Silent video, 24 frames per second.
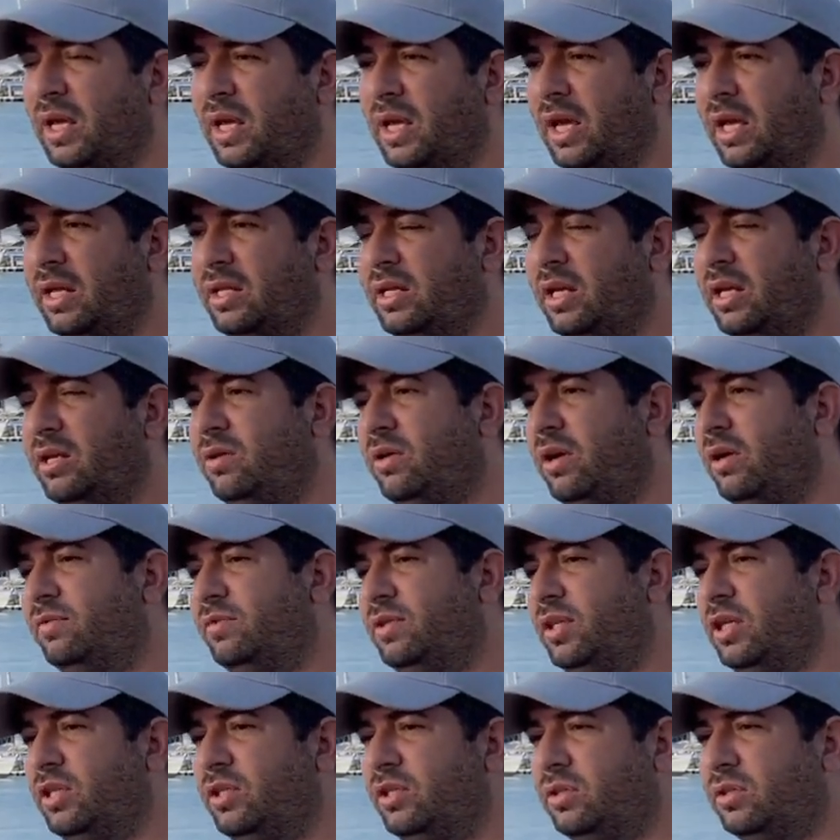And then you have
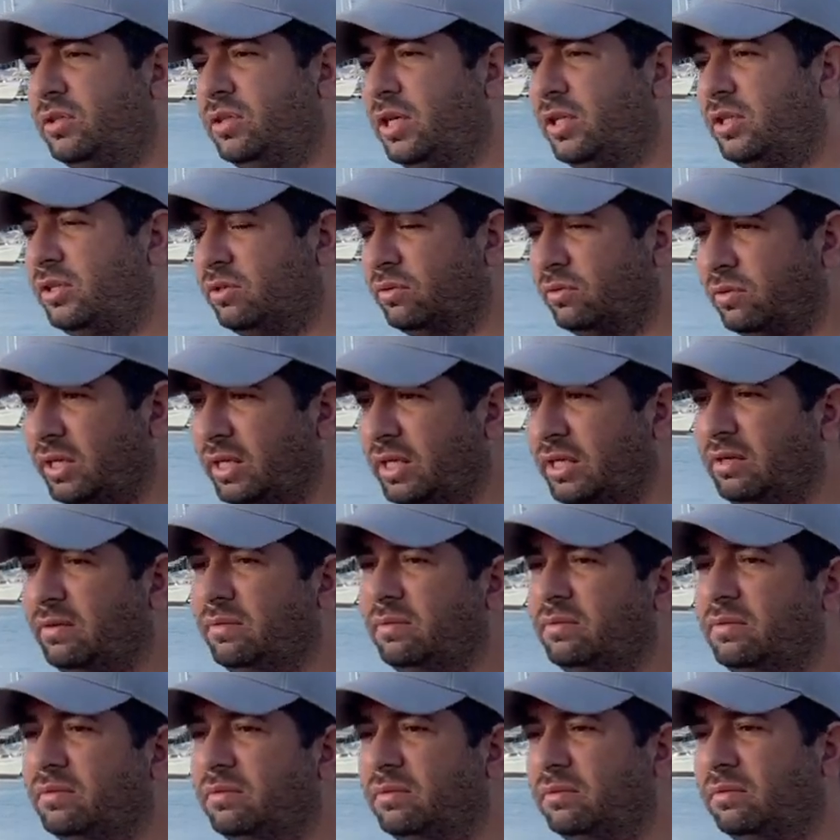day, day three,
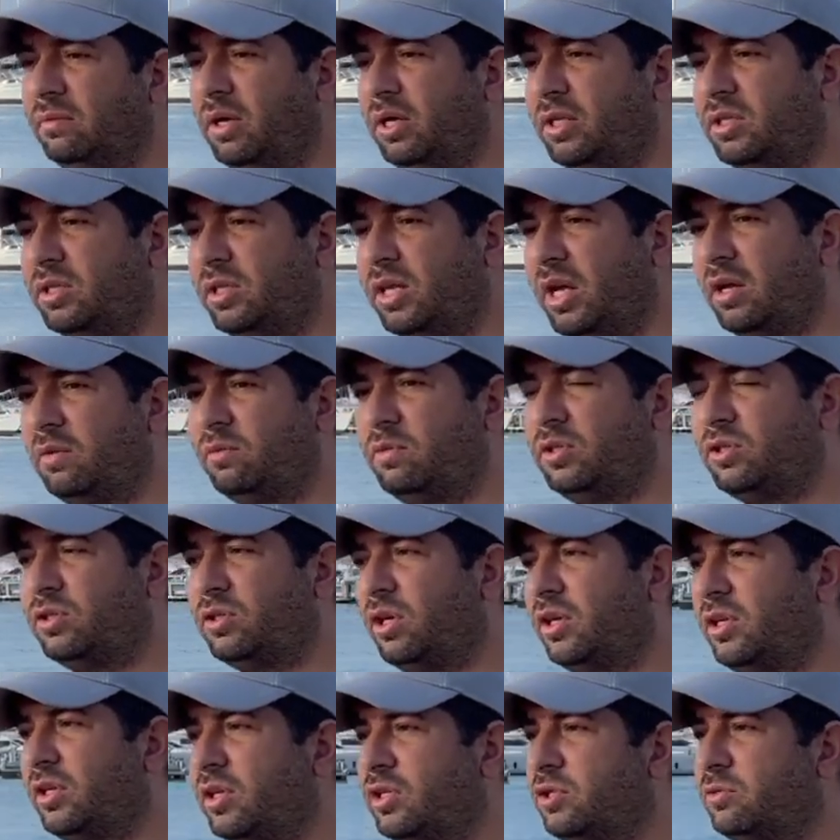which then we
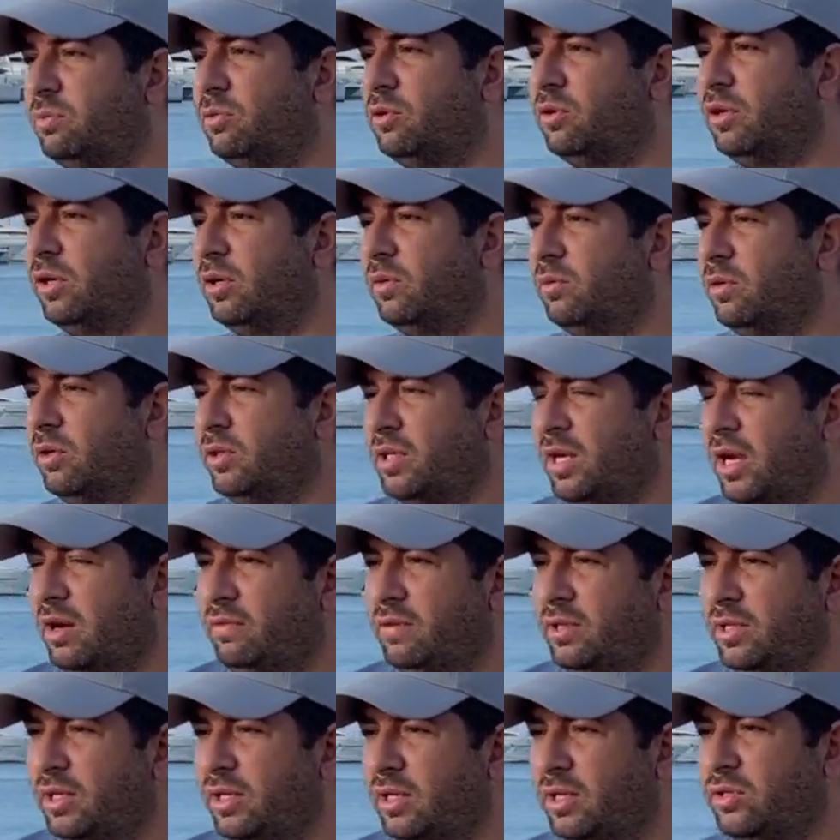start exploring what
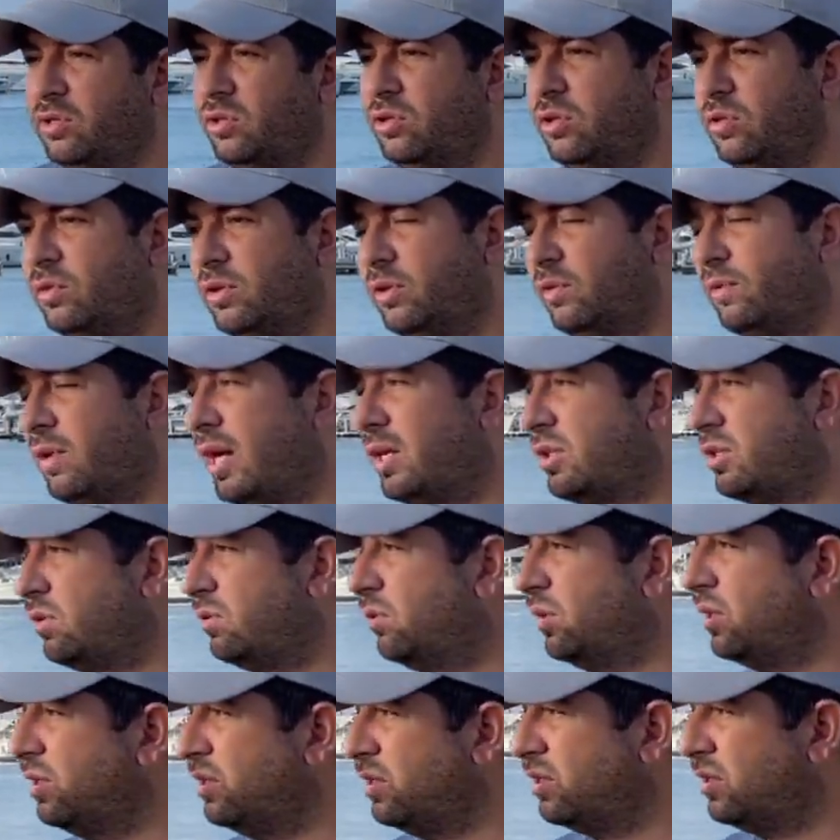everything is to do with
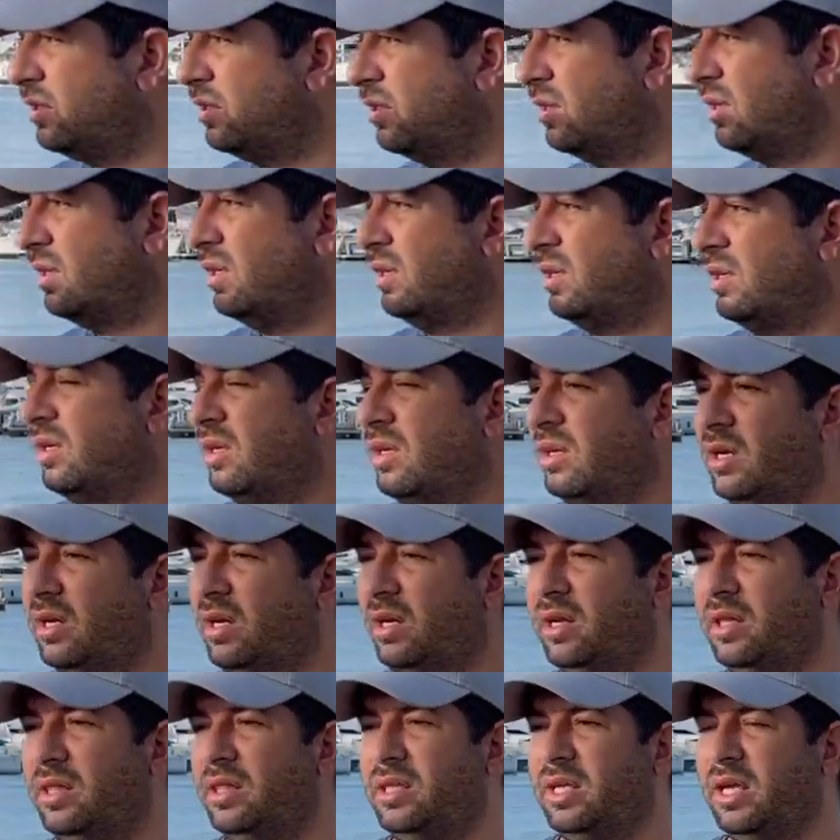restaurants.
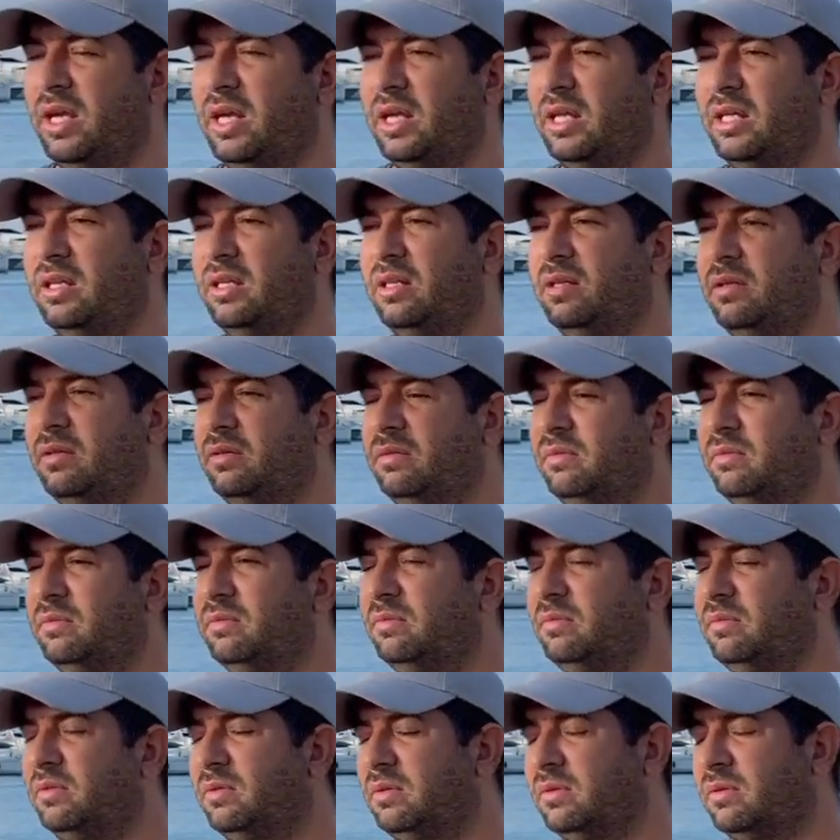And then,
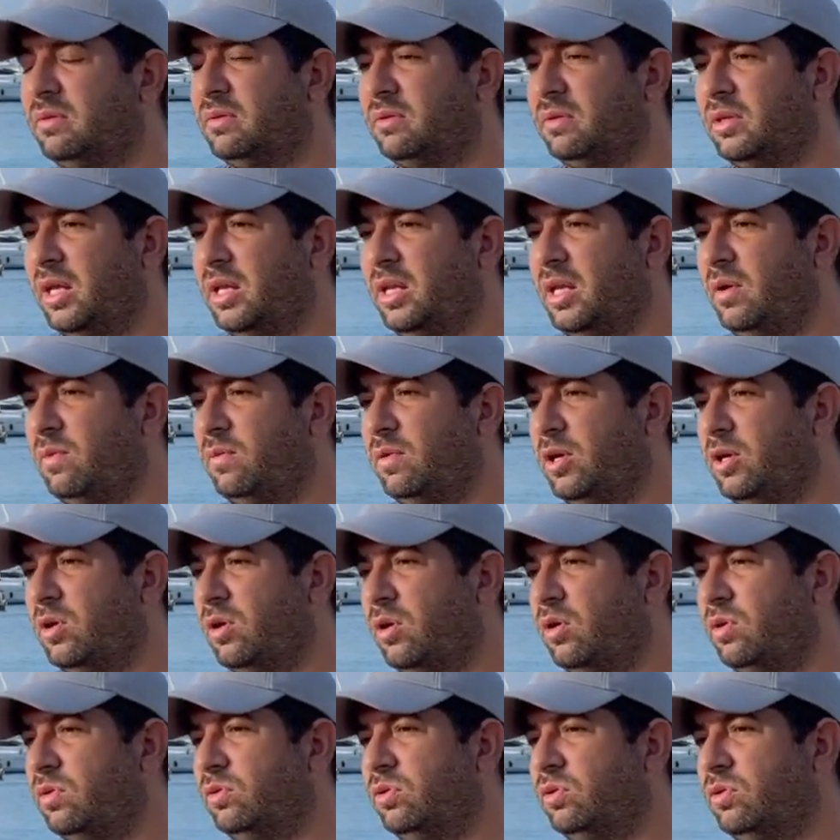and then we go
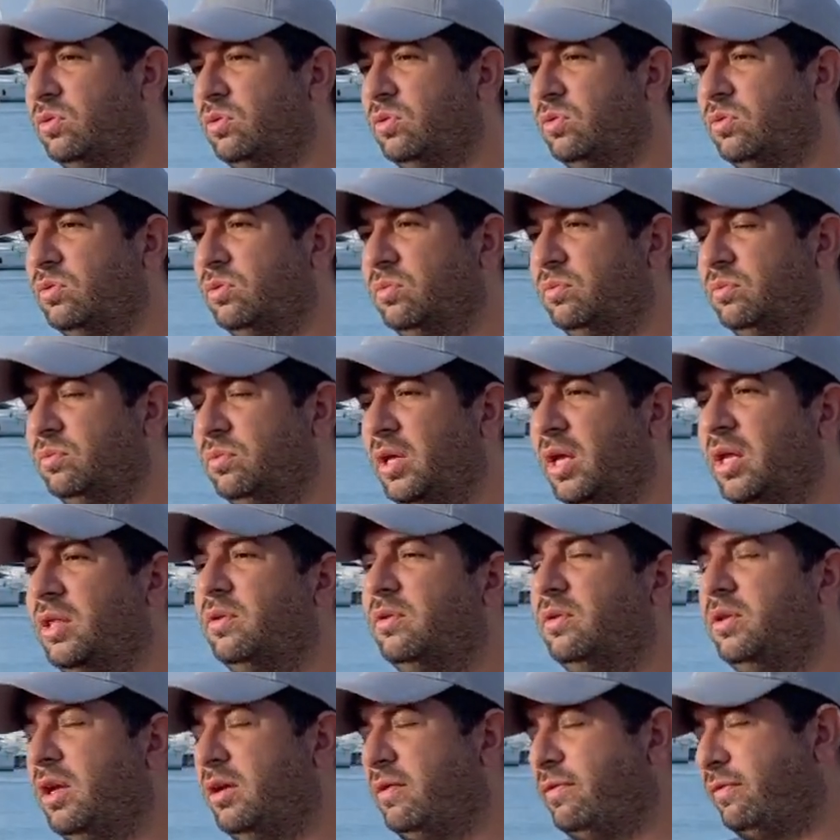to then the
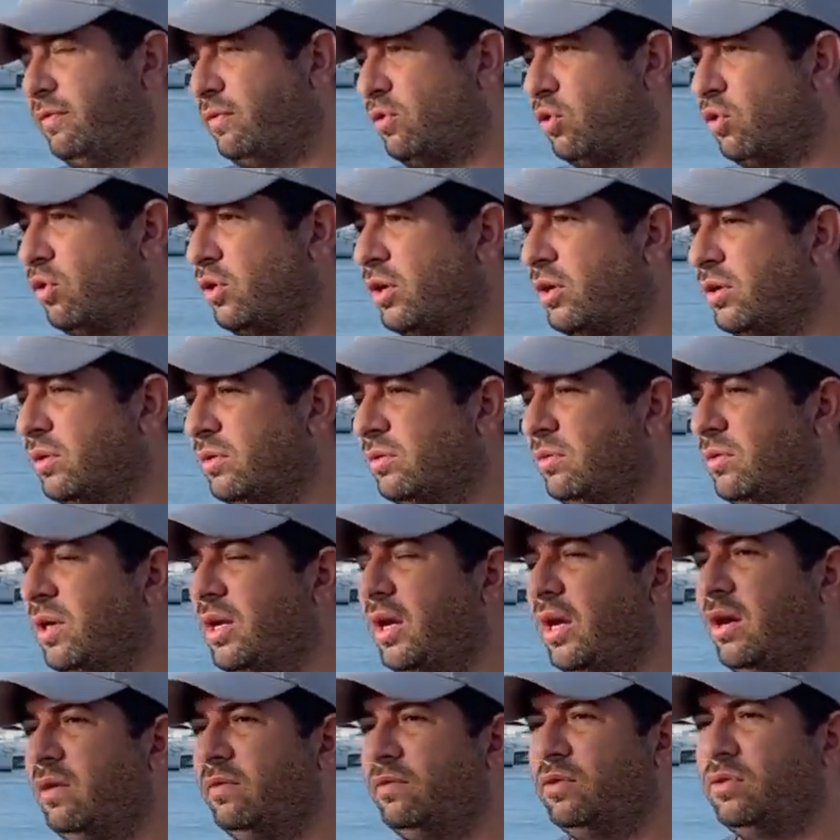day four we
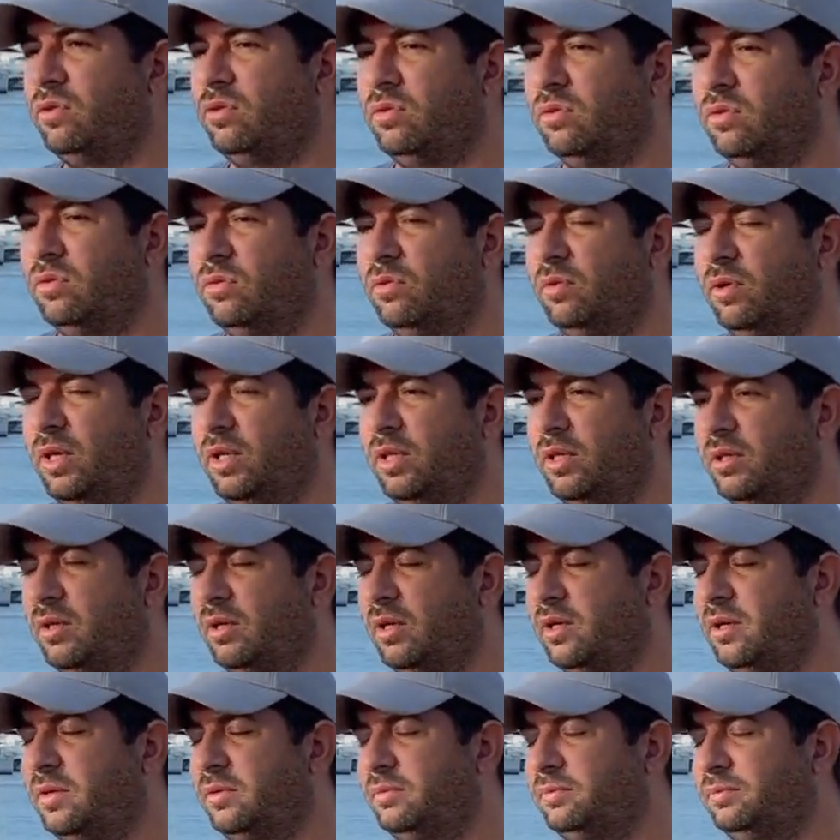have to do with
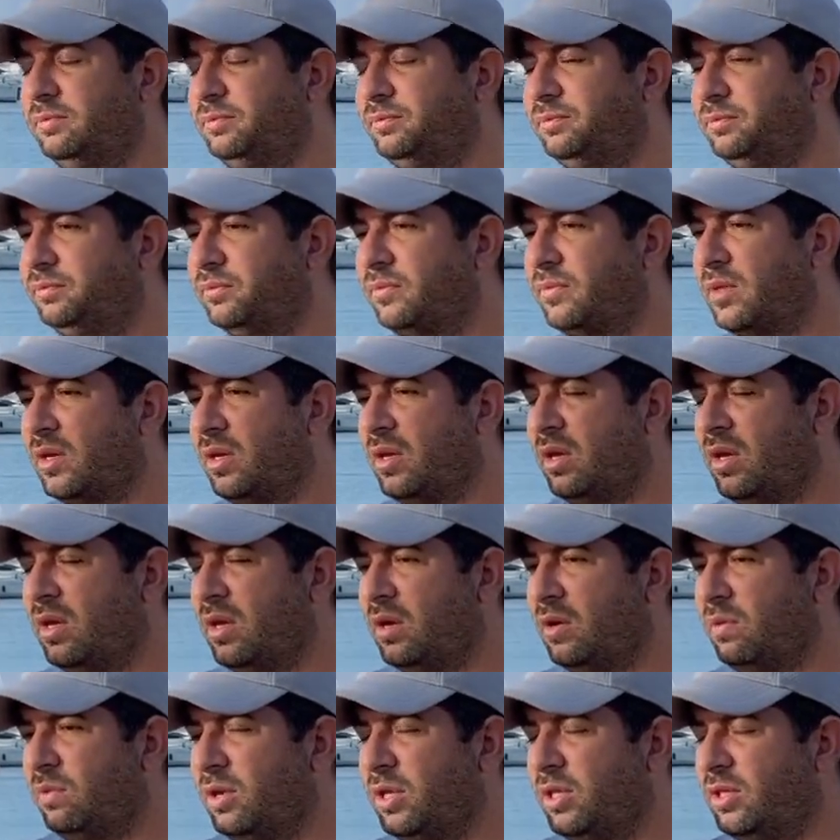
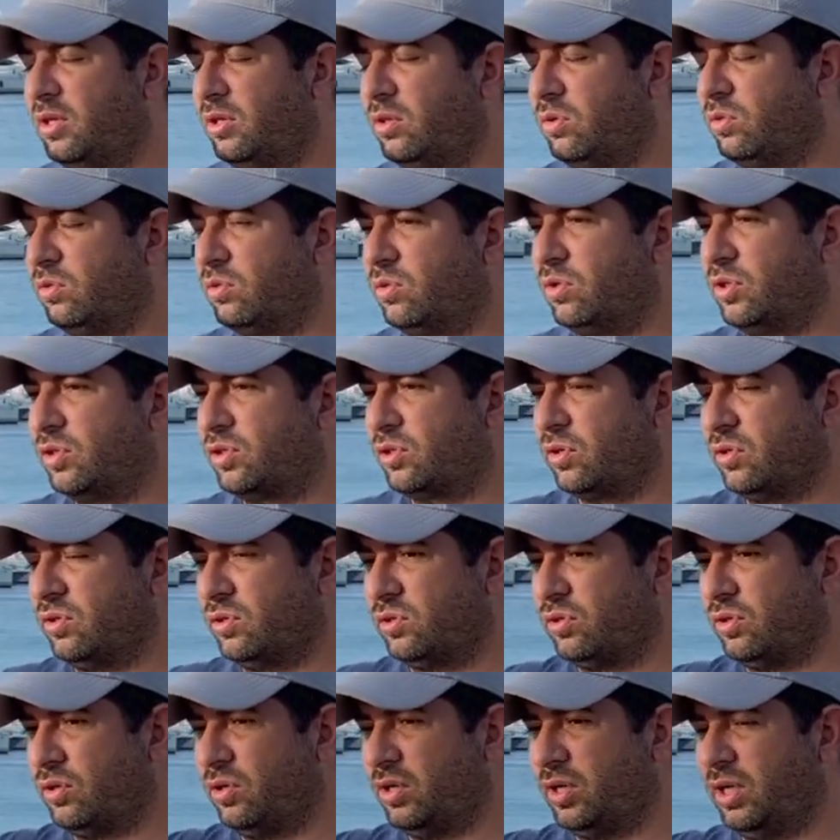um, with the tours
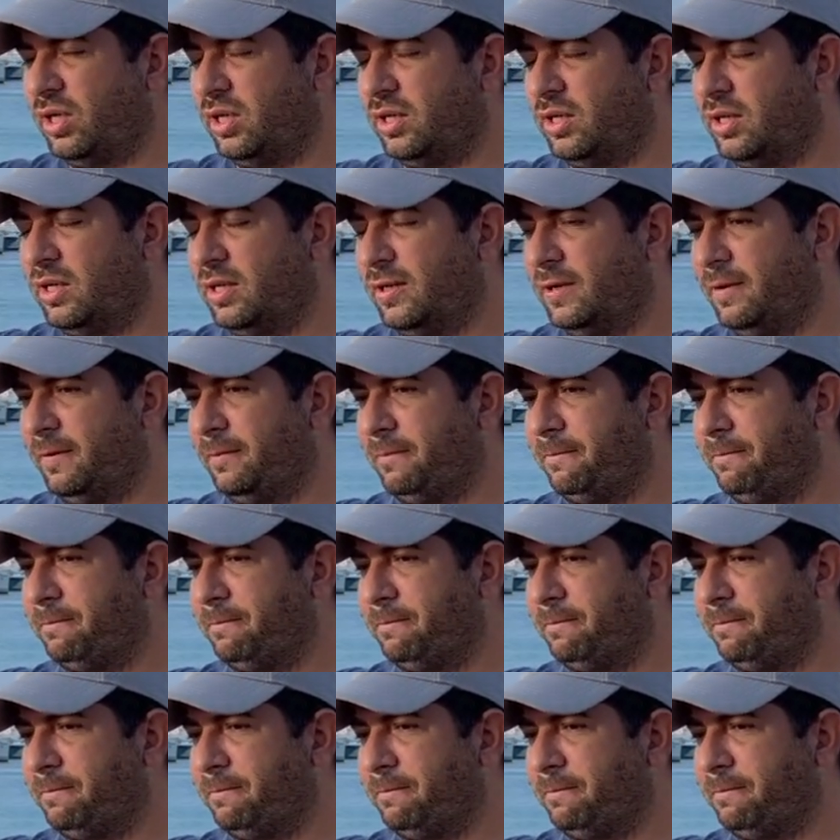concerning um,